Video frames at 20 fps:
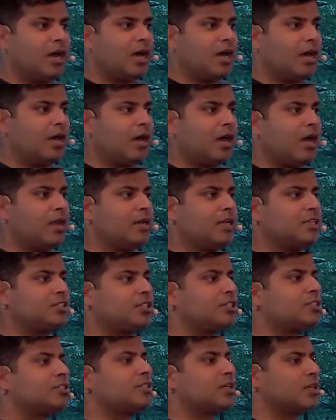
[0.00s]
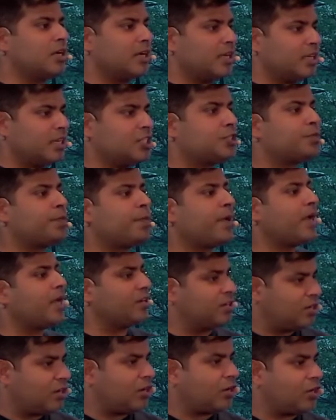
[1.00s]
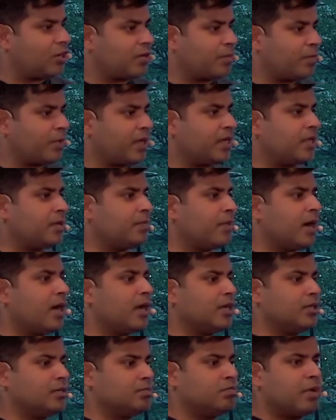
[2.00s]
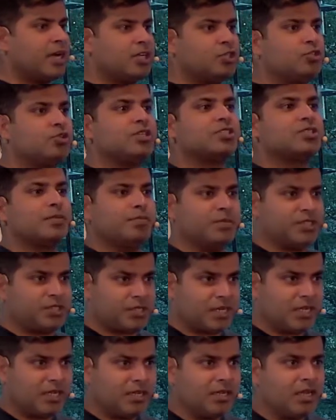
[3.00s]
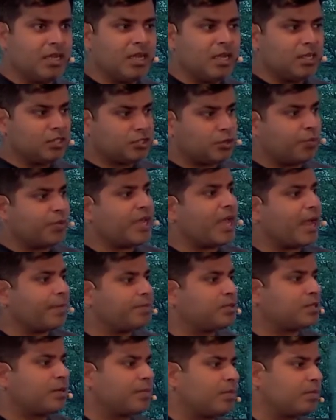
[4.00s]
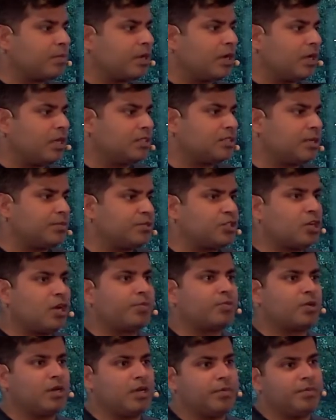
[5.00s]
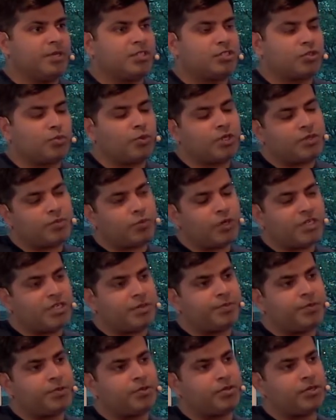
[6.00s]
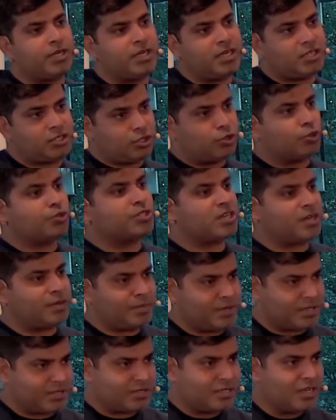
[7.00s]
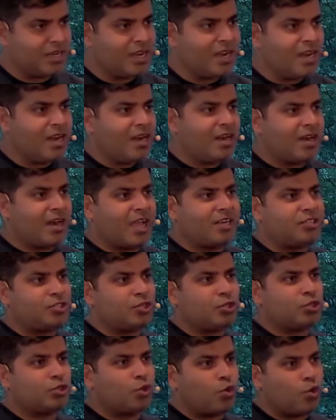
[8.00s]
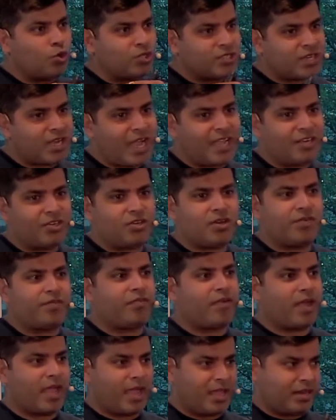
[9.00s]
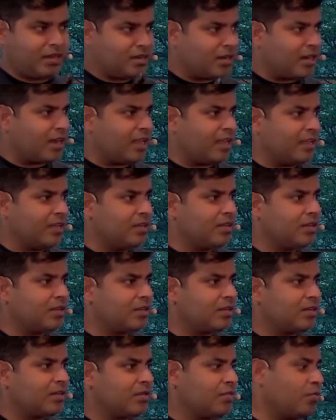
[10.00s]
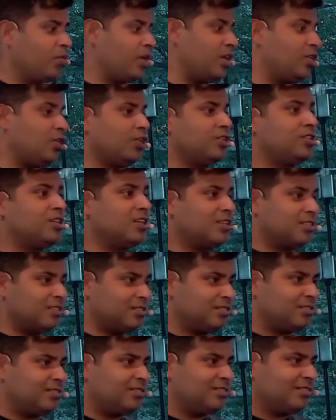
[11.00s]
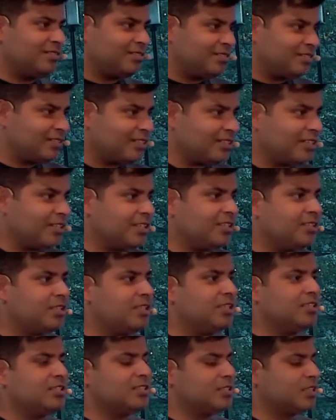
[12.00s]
unnecessarily spend a lot of money by doing some mistake. So we have some soft limits. So what if you hit those limits, right? So those kind of handling were not done here in these